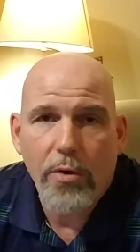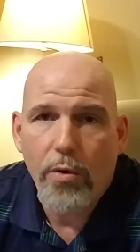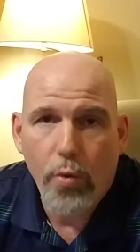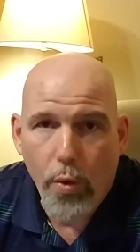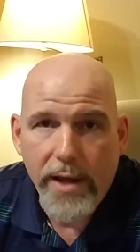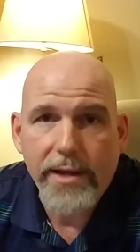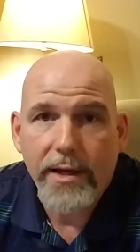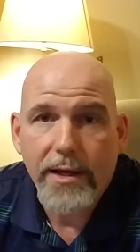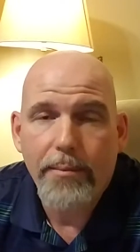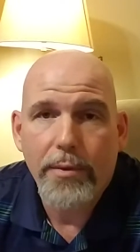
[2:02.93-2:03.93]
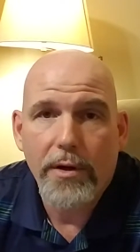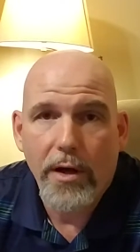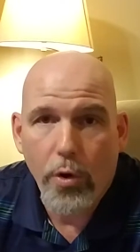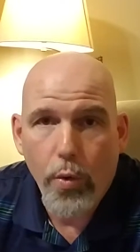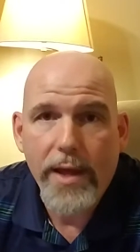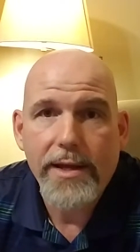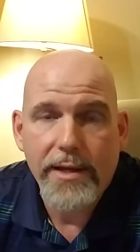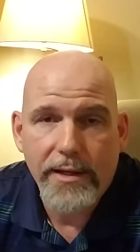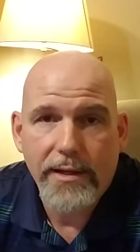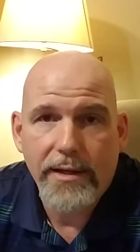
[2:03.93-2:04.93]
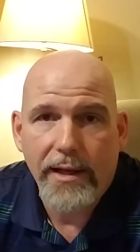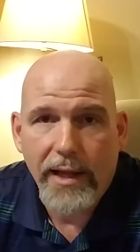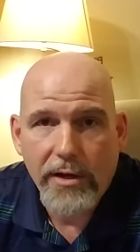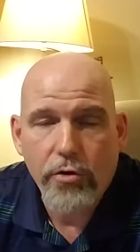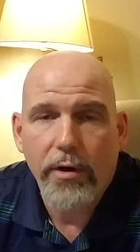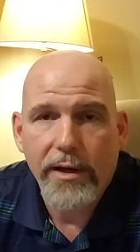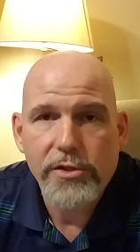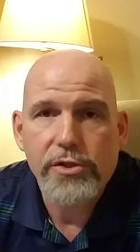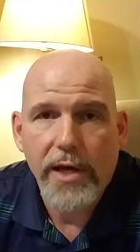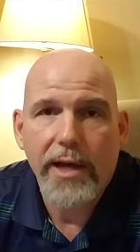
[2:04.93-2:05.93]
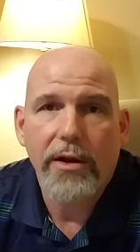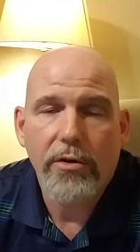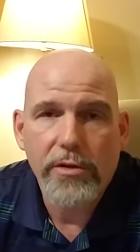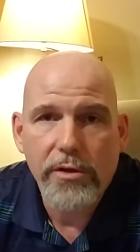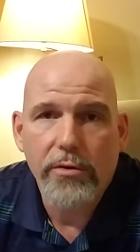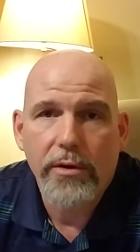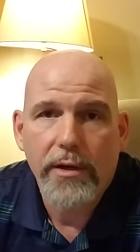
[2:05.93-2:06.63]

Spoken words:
wake up, awaken, let Christ shine on you.